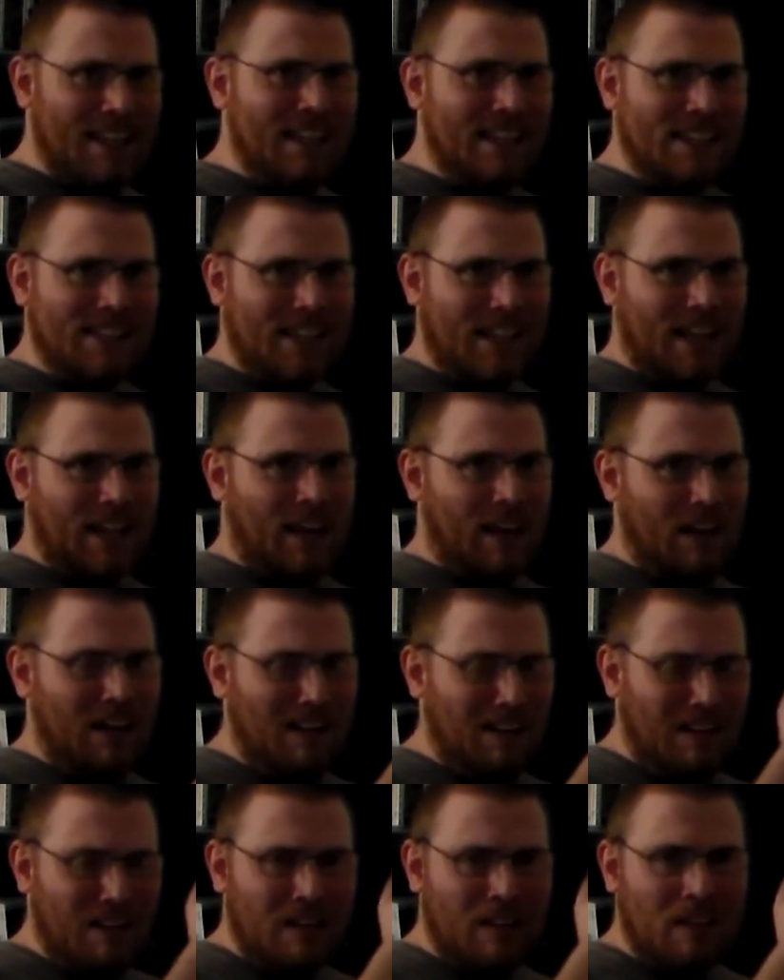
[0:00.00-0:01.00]
this in.
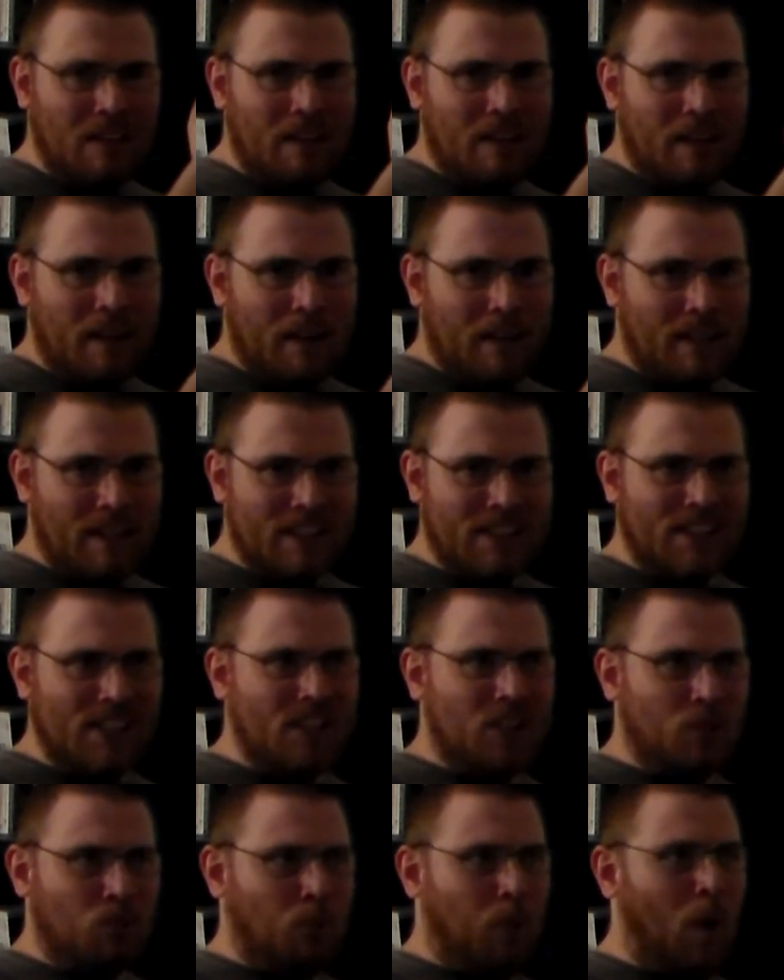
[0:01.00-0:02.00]
This
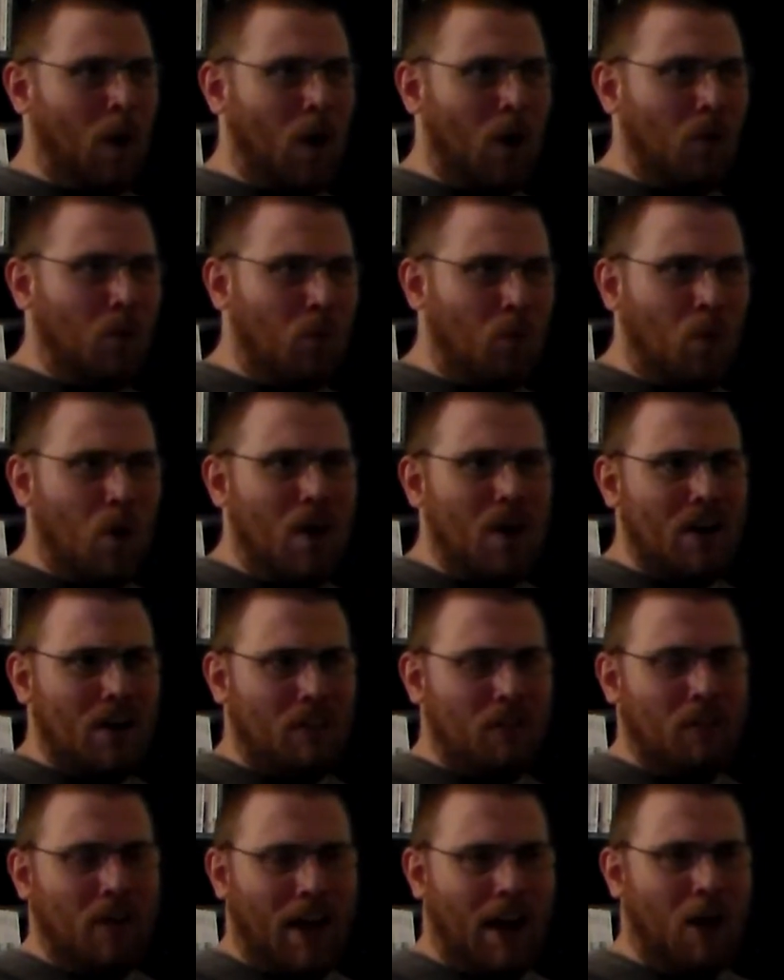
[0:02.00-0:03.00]
is part 1
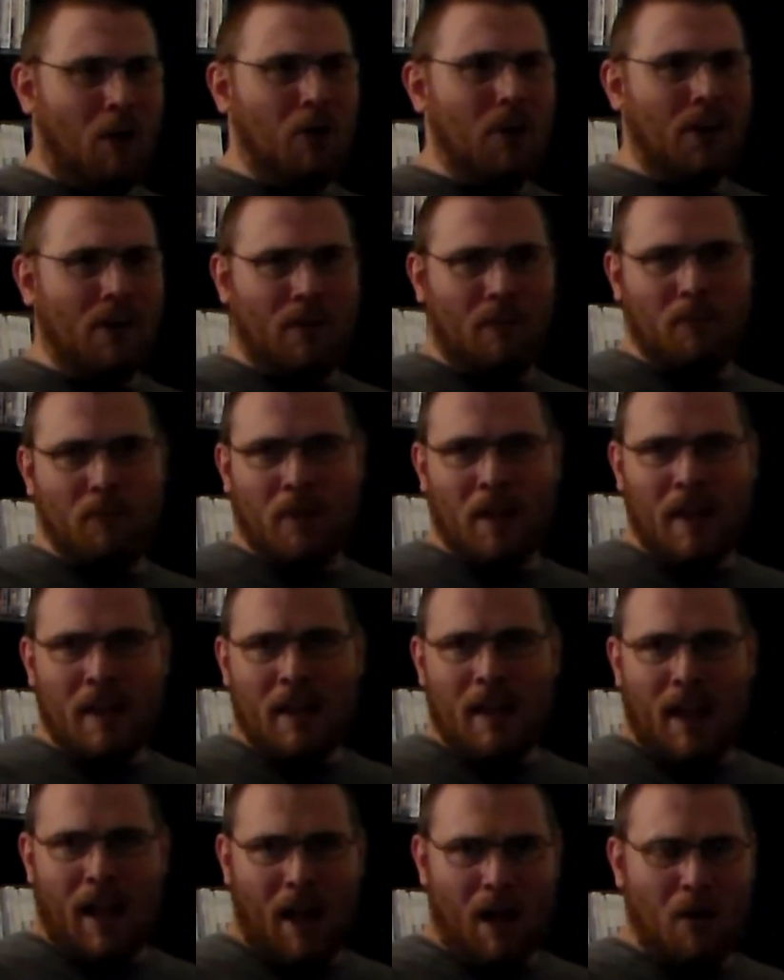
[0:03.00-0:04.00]
of how to
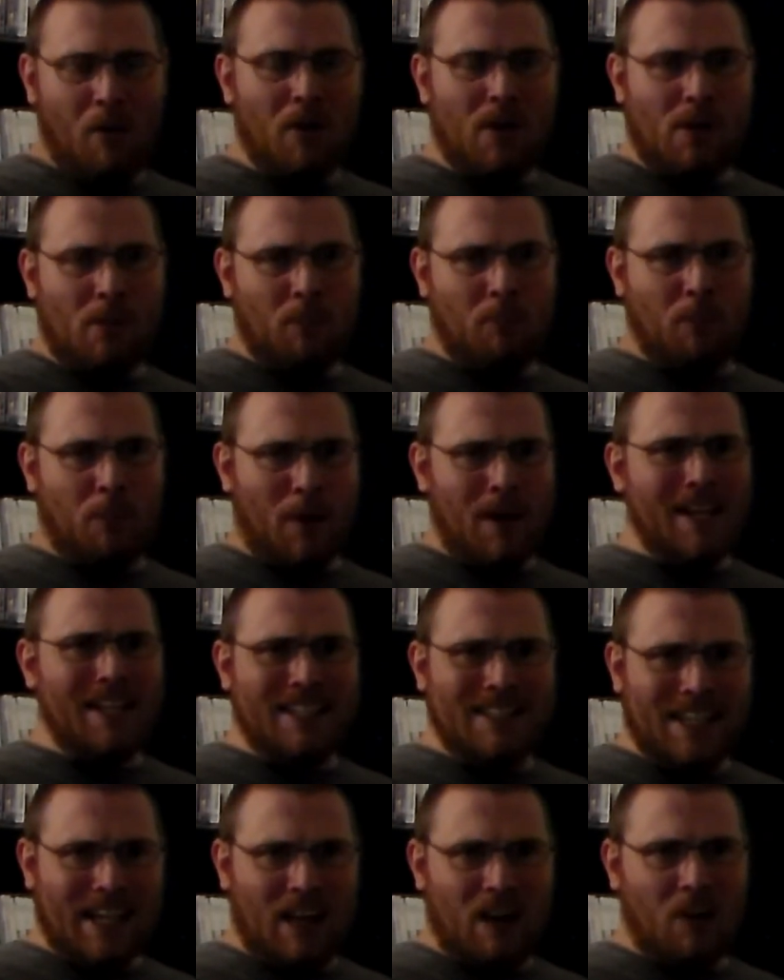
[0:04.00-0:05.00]
break
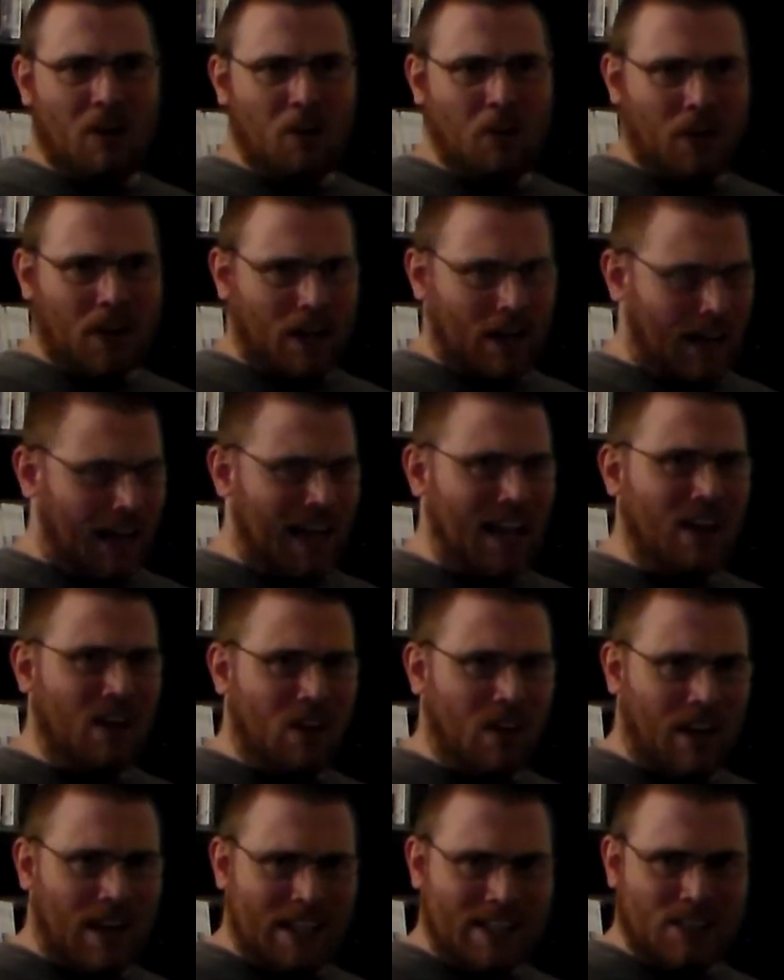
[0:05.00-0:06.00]
down and
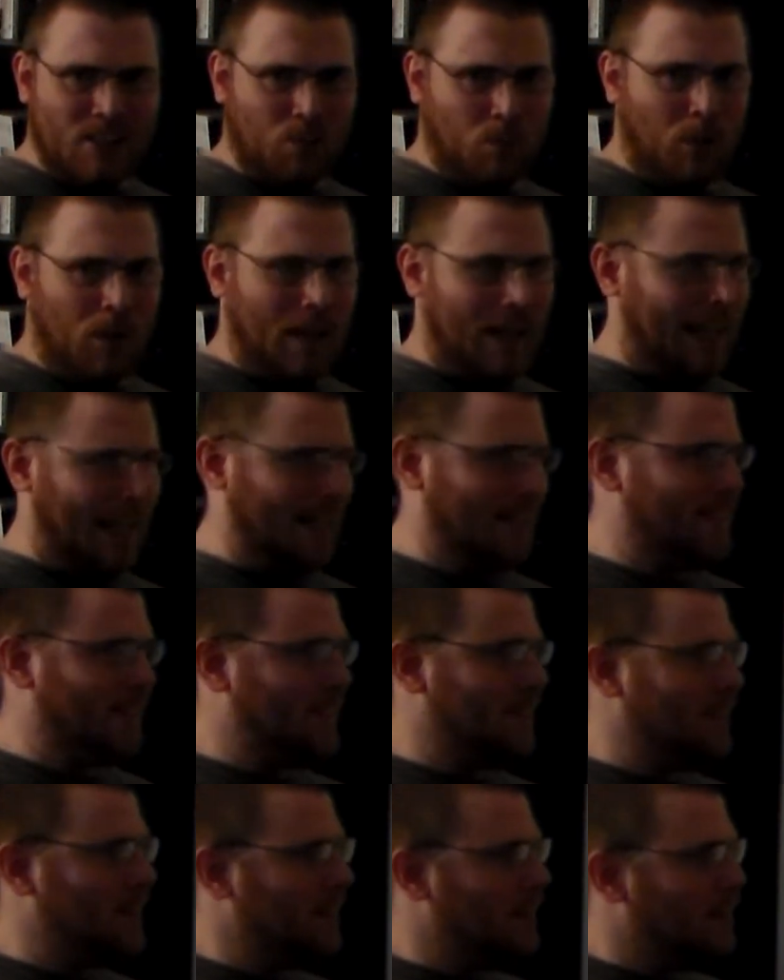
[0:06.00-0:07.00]
analyze plays.
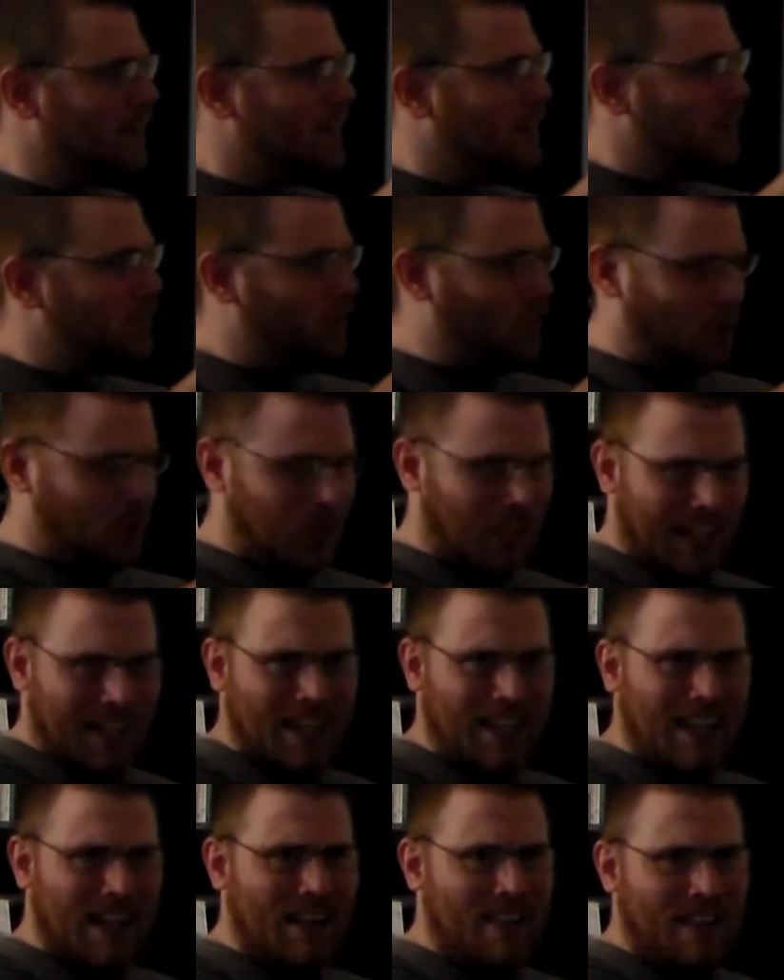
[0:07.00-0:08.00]
So take
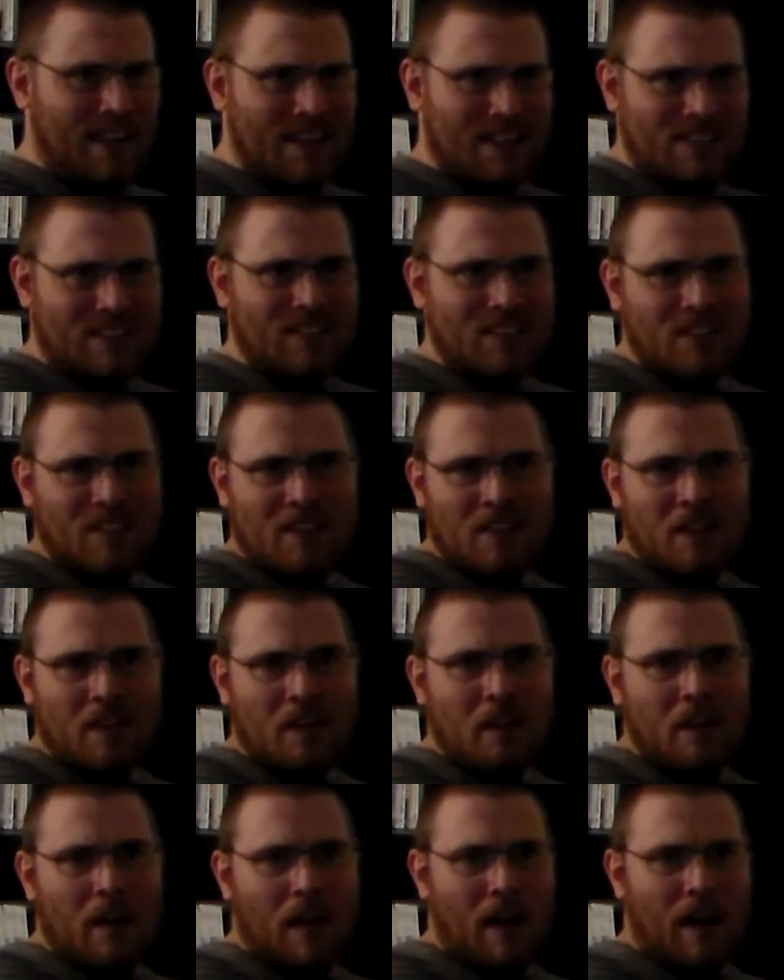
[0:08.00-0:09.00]
in this
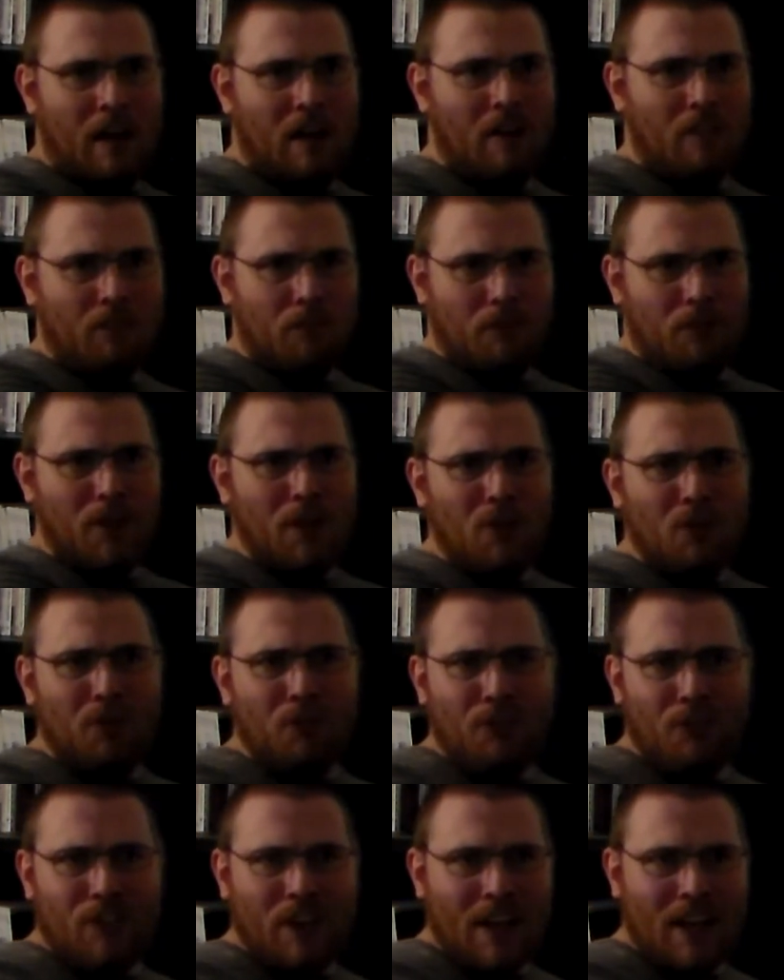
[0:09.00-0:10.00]
field
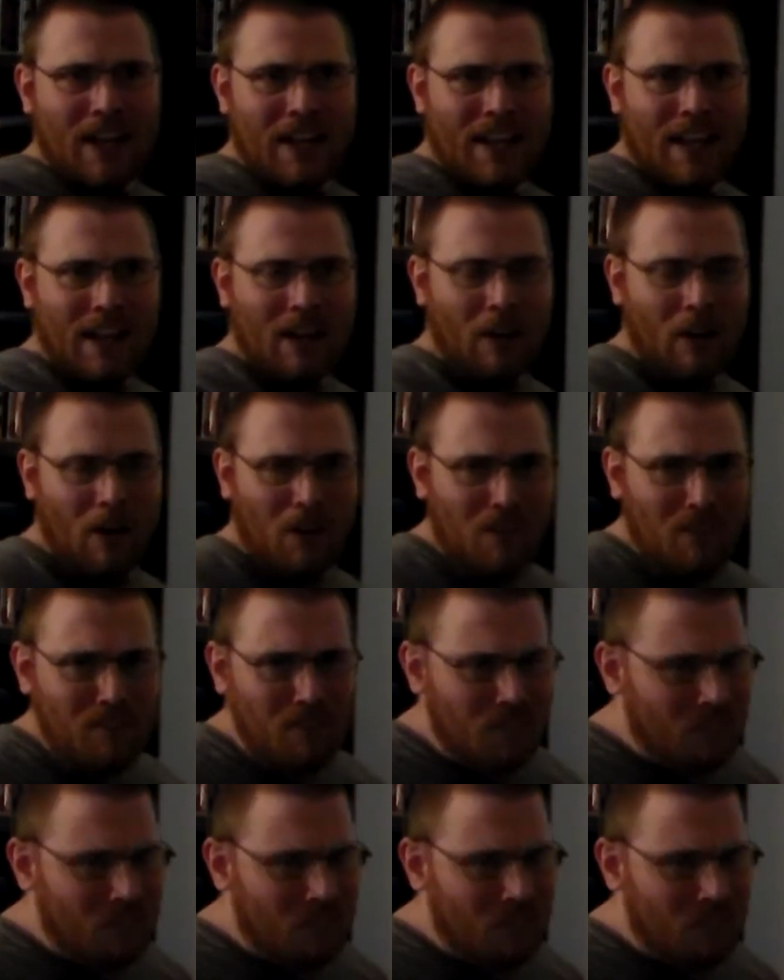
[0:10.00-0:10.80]
study here,